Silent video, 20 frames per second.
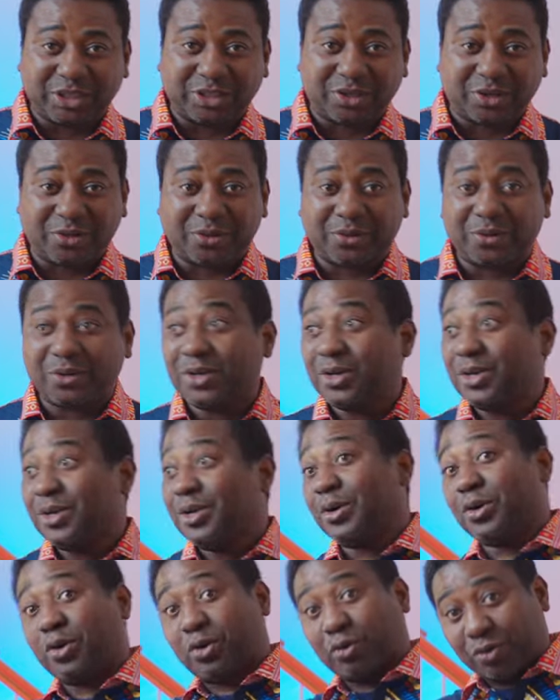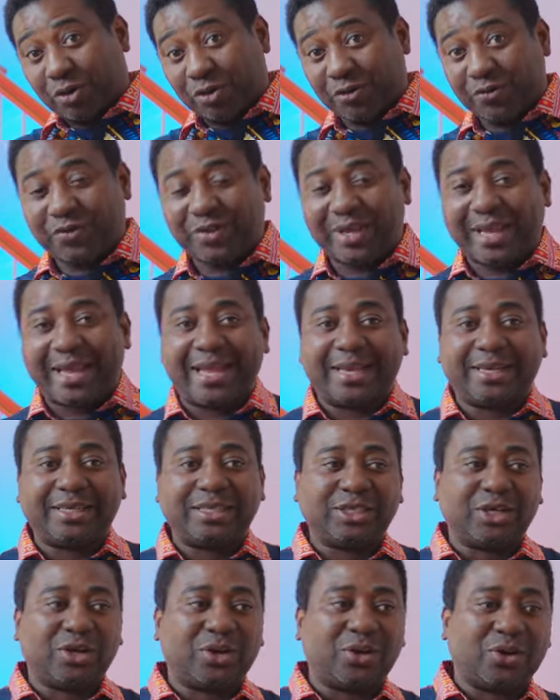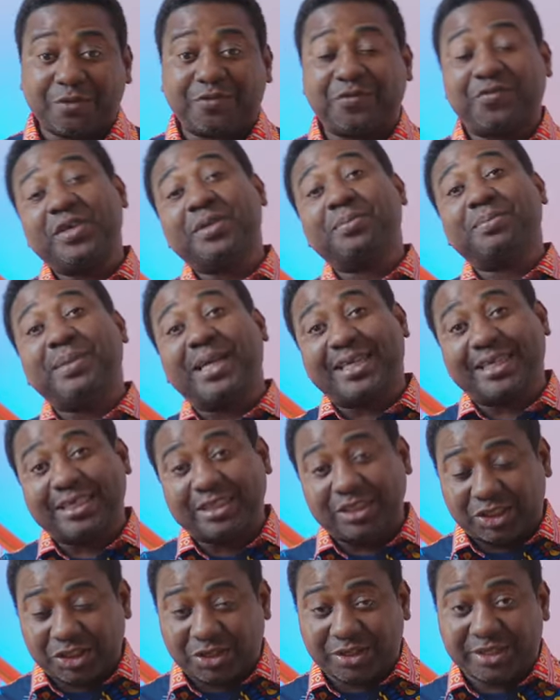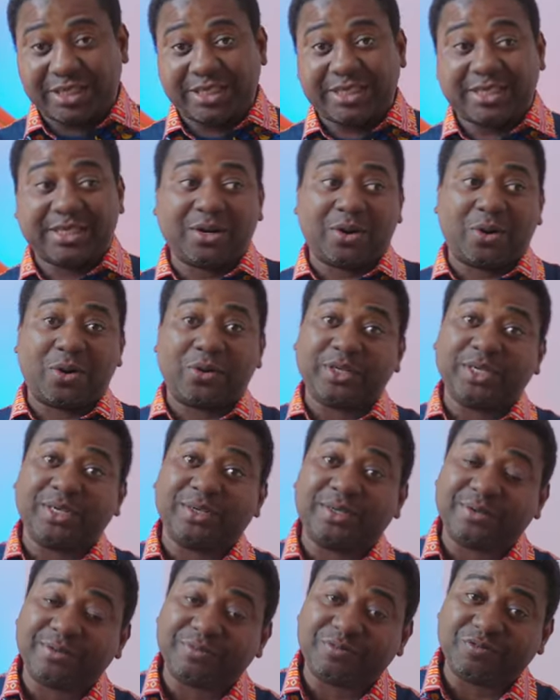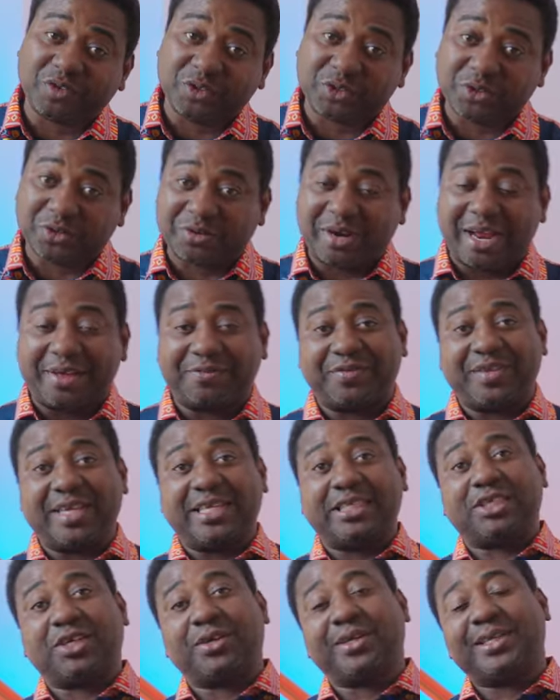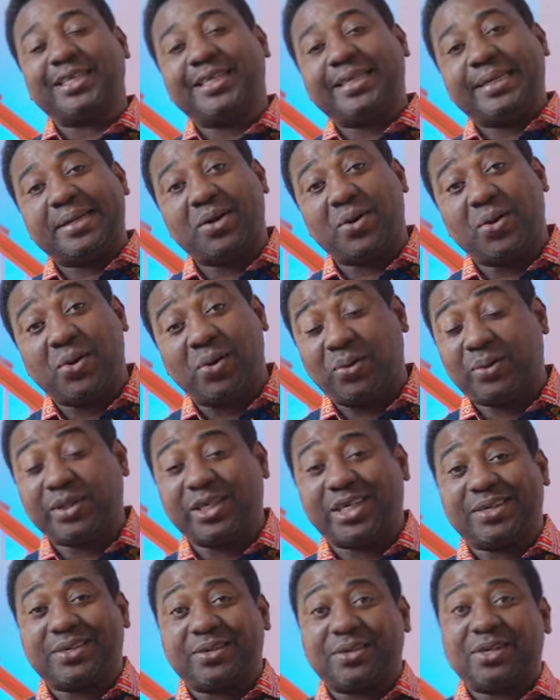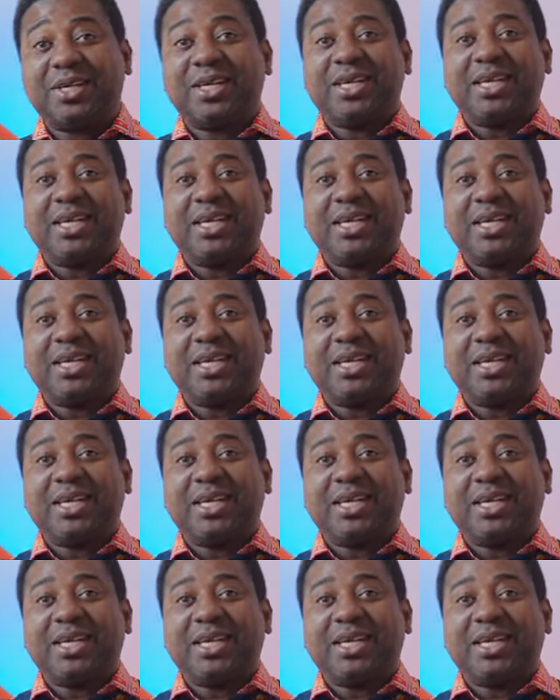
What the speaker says: your growth and your filmmaking journey, or your photography journey, or your,